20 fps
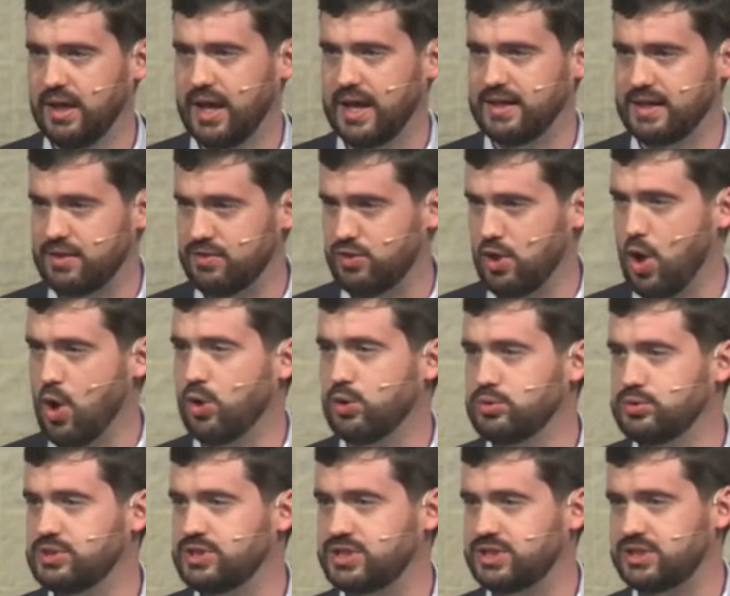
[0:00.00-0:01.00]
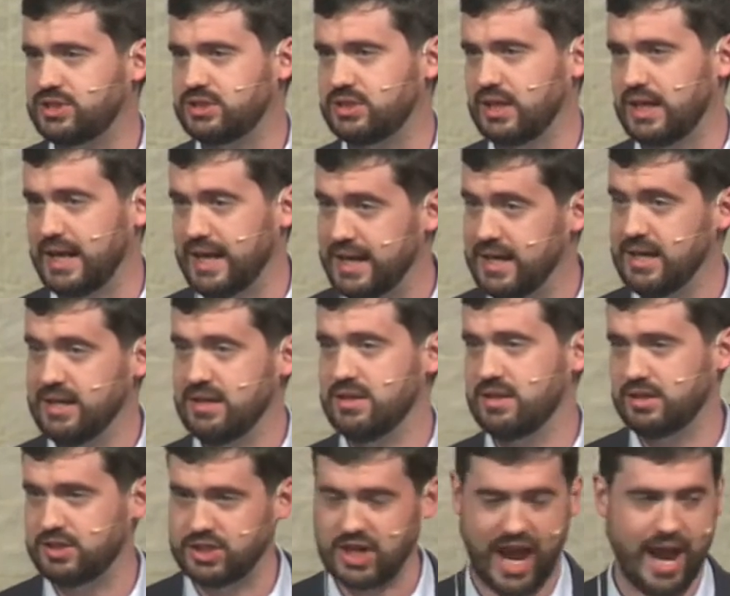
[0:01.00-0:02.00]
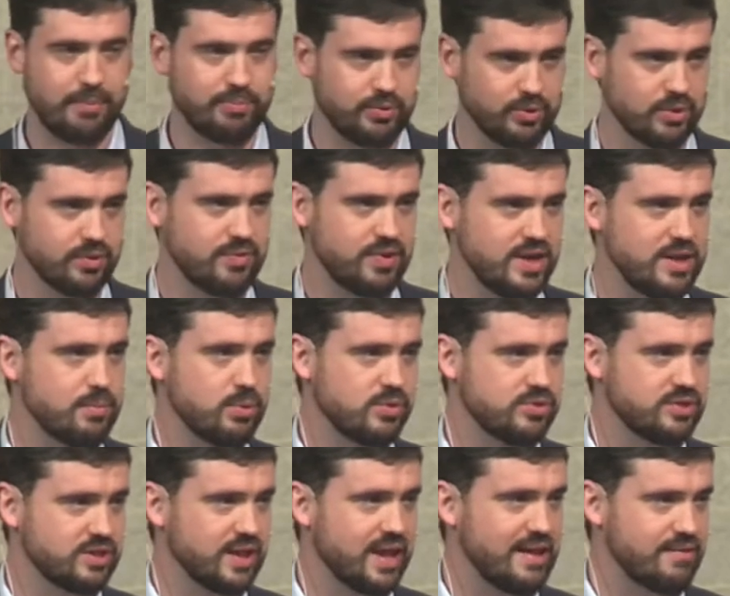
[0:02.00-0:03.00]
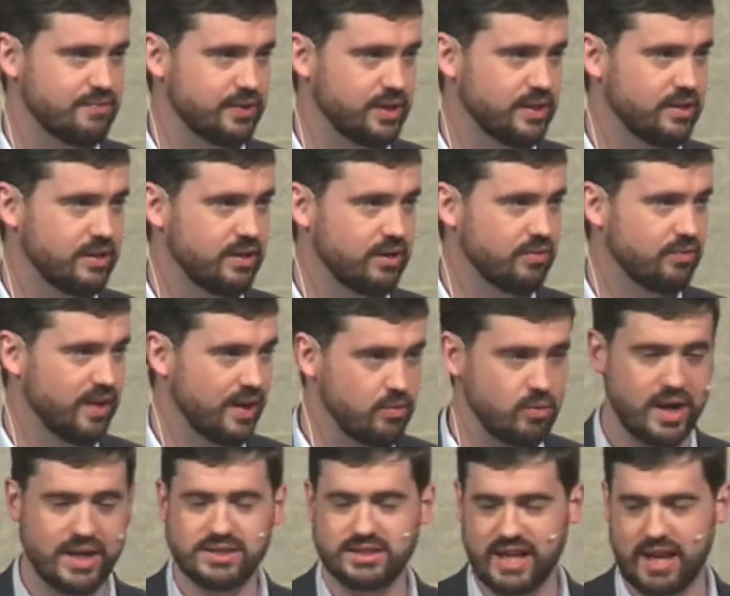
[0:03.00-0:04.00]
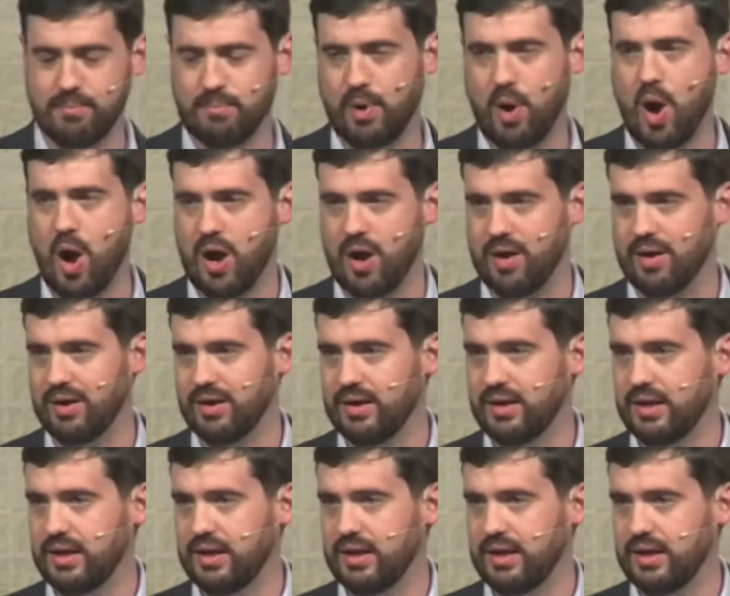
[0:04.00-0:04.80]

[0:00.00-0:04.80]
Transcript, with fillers: And that those in the chapter of Hebrews 11, they raised that bar